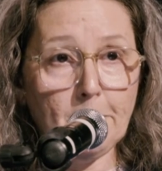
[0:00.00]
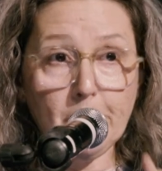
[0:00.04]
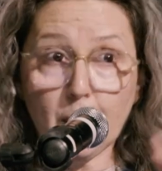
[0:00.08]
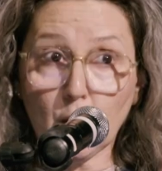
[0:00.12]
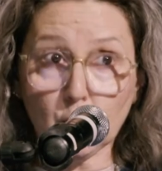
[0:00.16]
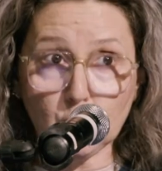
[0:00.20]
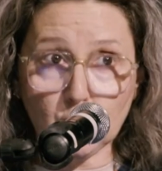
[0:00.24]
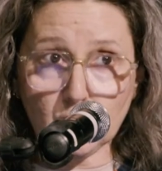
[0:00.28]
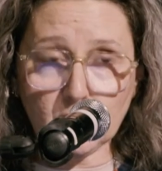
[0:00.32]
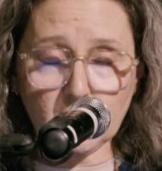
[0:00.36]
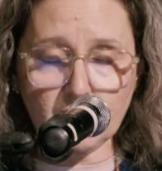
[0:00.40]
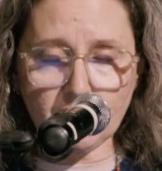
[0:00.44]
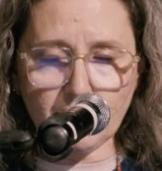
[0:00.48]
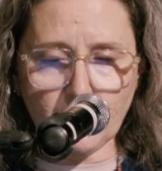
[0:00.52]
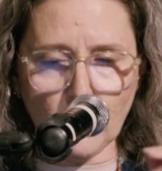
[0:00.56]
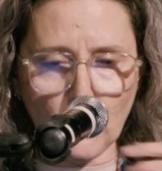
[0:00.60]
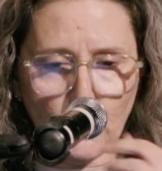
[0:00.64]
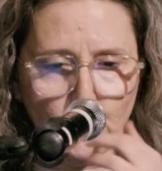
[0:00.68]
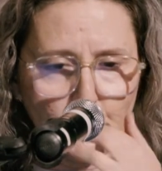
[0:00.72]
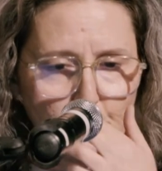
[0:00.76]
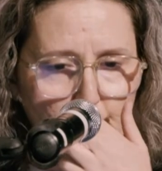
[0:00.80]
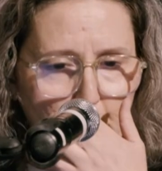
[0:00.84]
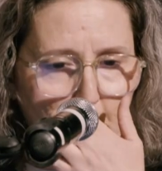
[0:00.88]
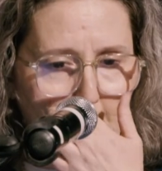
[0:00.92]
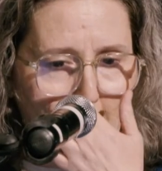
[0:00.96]
not just a
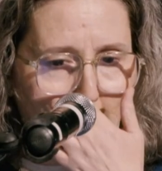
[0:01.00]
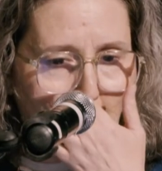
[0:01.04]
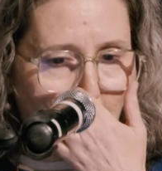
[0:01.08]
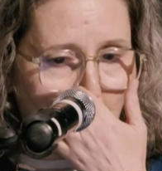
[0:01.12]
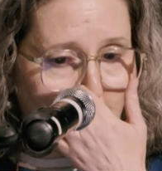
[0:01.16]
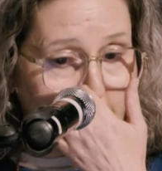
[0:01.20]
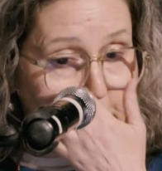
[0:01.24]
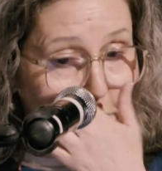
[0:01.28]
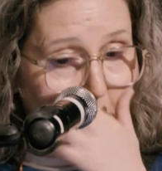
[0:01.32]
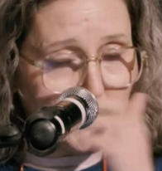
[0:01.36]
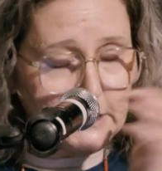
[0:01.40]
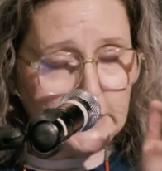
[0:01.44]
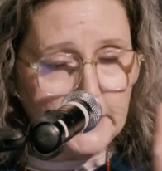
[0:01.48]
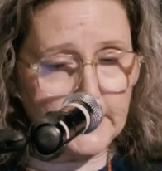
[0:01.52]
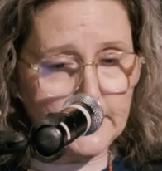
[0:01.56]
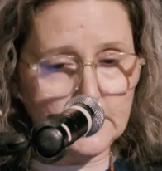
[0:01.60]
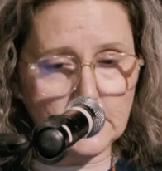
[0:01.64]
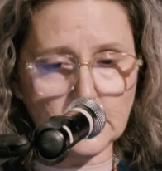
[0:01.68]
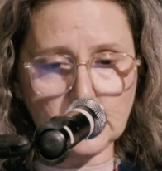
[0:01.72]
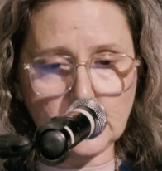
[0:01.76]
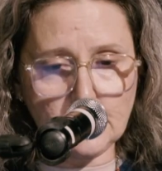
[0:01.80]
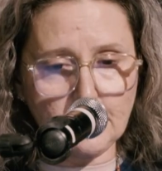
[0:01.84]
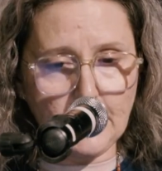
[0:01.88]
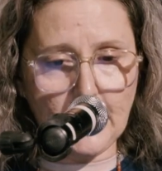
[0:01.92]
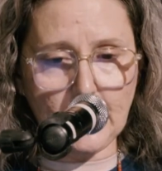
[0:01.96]
vote, which actually as
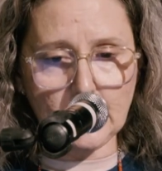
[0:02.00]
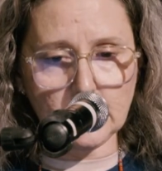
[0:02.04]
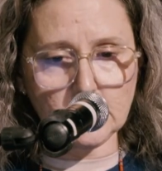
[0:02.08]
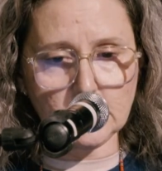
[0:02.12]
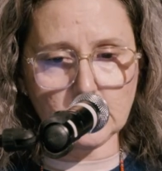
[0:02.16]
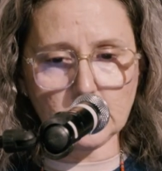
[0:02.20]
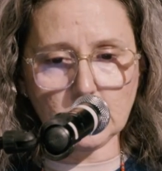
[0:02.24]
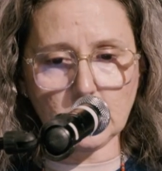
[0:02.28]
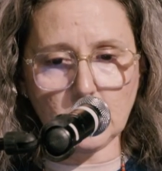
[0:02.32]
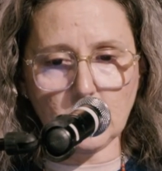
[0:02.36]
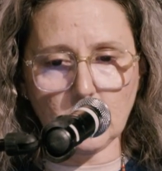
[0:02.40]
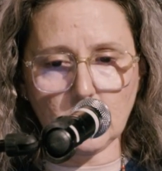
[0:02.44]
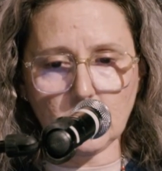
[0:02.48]
a demand